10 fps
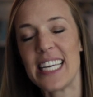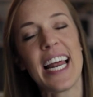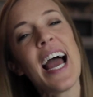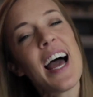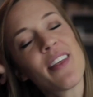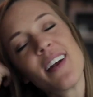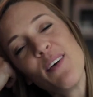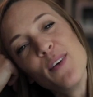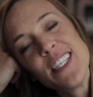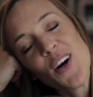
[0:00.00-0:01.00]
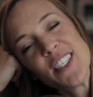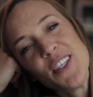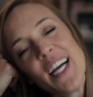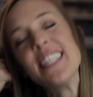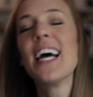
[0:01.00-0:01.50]
Today, I thought I would talk to
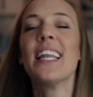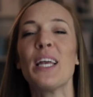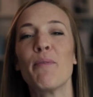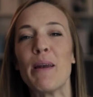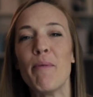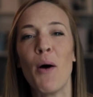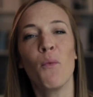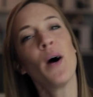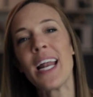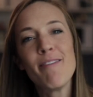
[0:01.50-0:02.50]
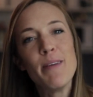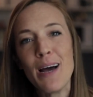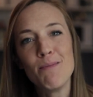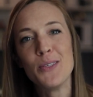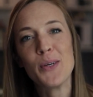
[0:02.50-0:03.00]
you guys a little bit about what I've been
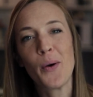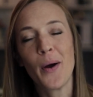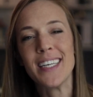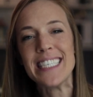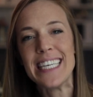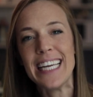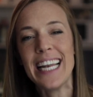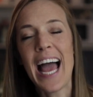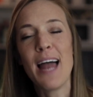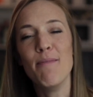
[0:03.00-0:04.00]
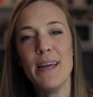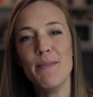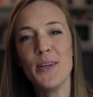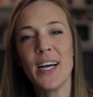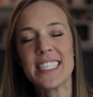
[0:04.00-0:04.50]
up to in quarantine, and
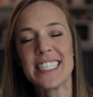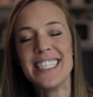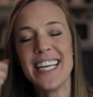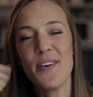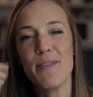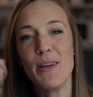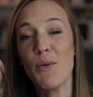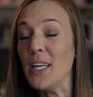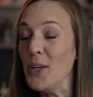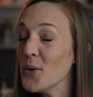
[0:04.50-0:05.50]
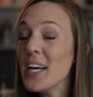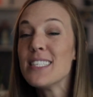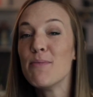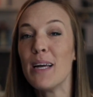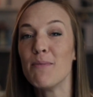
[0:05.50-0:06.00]
maybe you guys can share with me what you
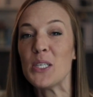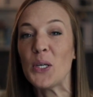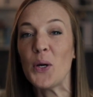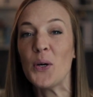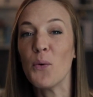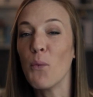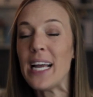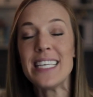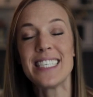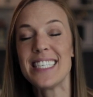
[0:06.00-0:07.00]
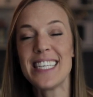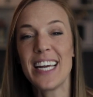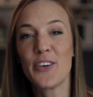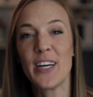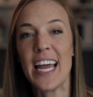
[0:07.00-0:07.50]
guys have been up to, ways to
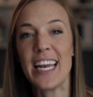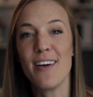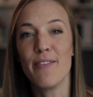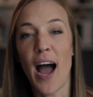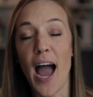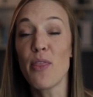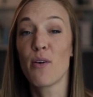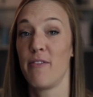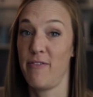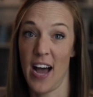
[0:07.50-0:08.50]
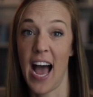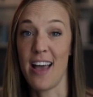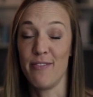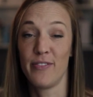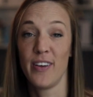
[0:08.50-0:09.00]
stay creative. I thought of
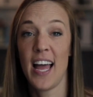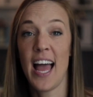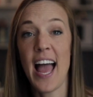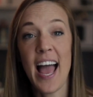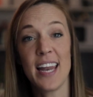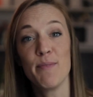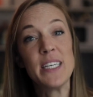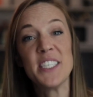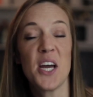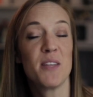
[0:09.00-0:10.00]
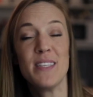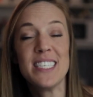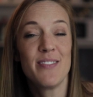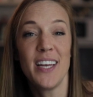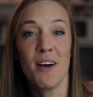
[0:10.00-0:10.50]
five, and I'm gonna share them in
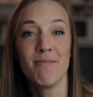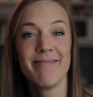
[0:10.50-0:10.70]
this video.